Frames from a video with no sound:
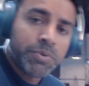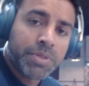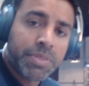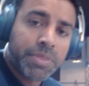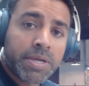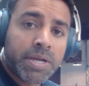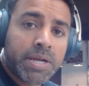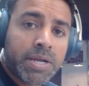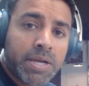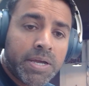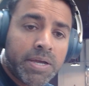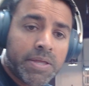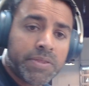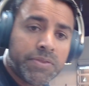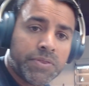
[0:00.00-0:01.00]
with
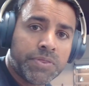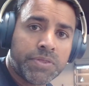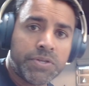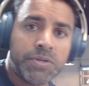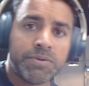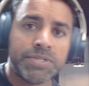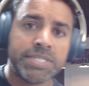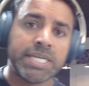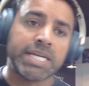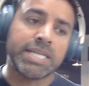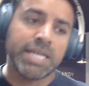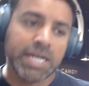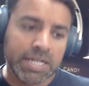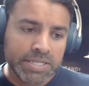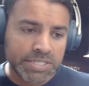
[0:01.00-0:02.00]
the newest
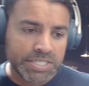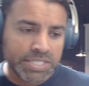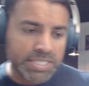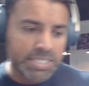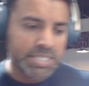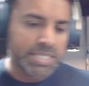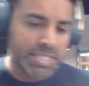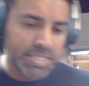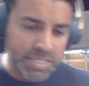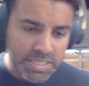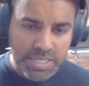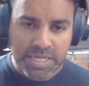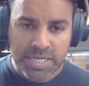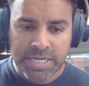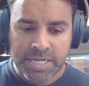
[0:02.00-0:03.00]
technology,
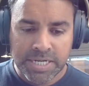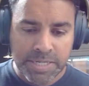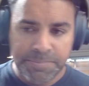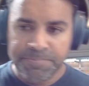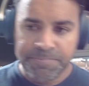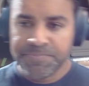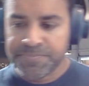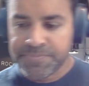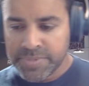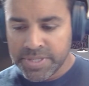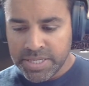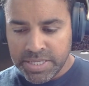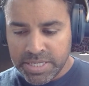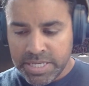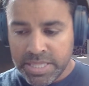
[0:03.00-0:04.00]

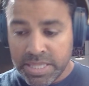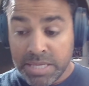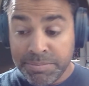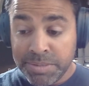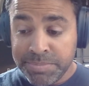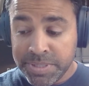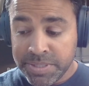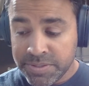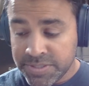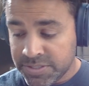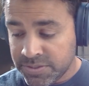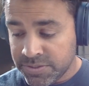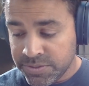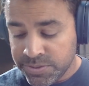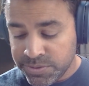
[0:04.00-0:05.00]
they might be able
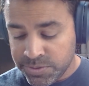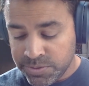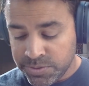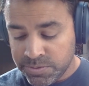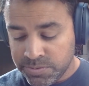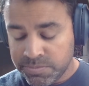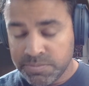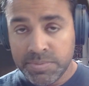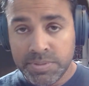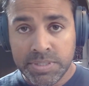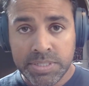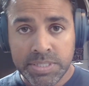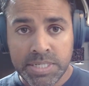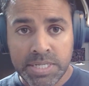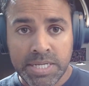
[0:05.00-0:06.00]
to
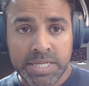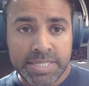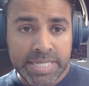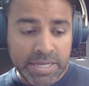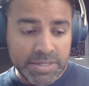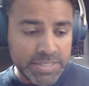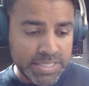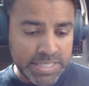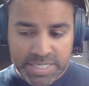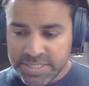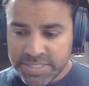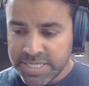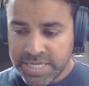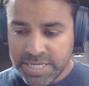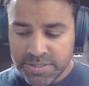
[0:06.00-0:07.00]

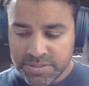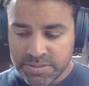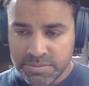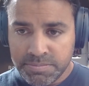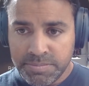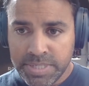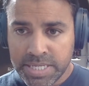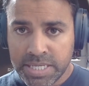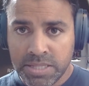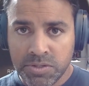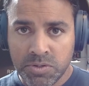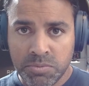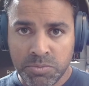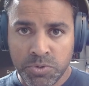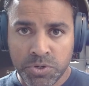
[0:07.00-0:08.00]
downsize that, make it a
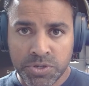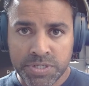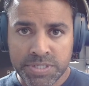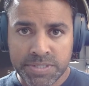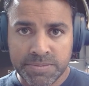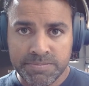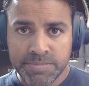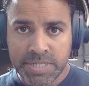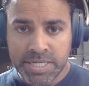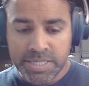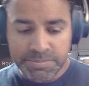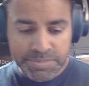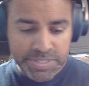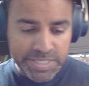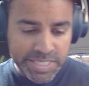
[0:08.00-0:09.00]
little more
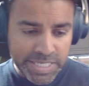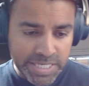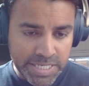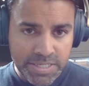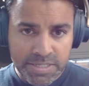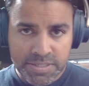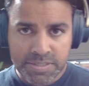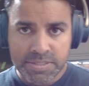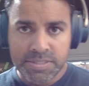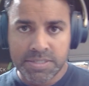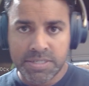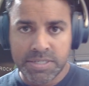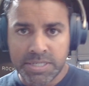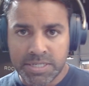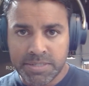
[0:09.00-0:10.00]
sleek,
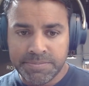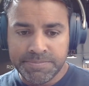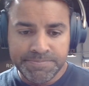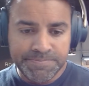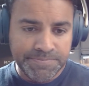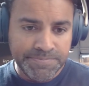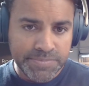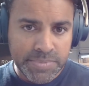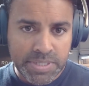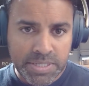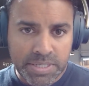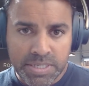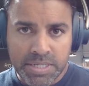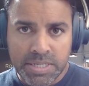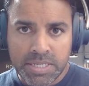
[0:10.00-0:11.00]
a
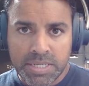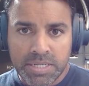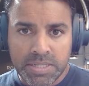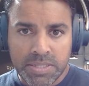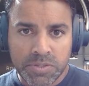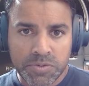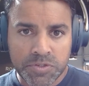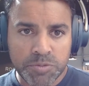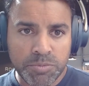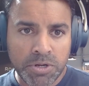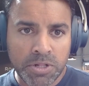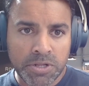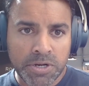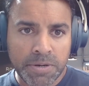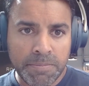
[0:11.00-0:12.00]
little
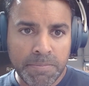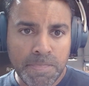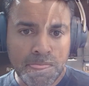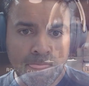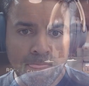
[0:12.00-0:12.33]
smaller.